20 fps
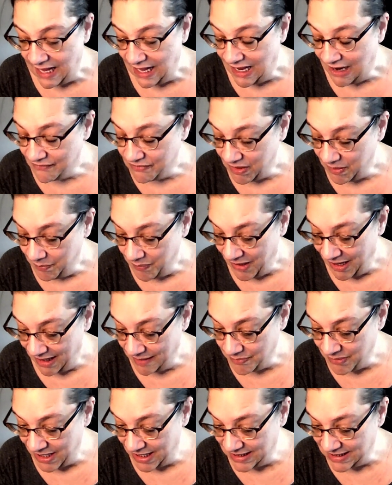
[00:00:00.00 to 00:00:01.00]
Every
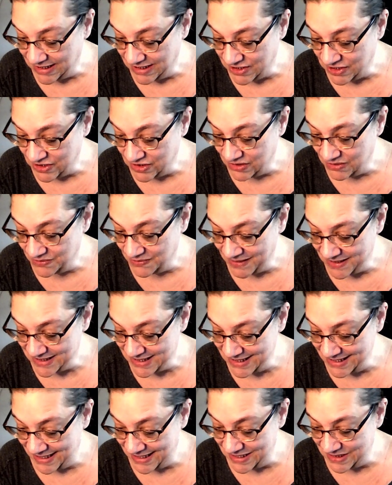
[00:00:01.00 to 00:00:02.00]
practitioner
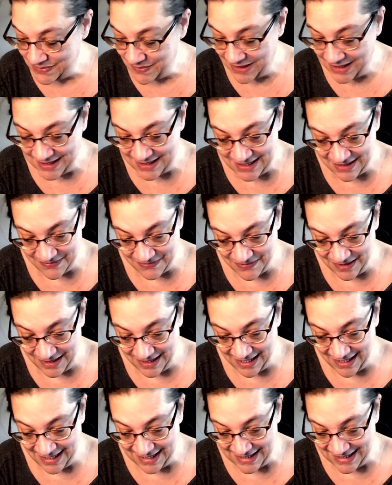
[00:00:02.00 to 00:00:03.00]
resonates with different
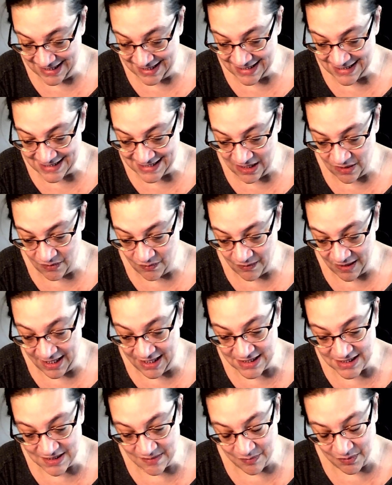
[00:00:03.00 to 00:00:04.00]
ideas and
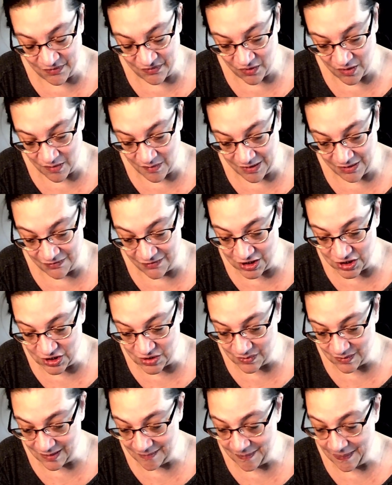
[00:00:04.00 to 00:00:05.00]
ways of performing
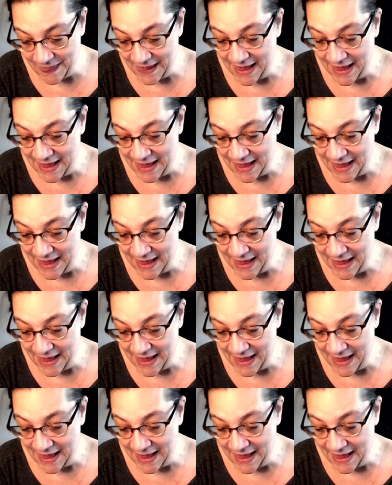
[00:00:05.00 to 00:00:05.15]
ritual.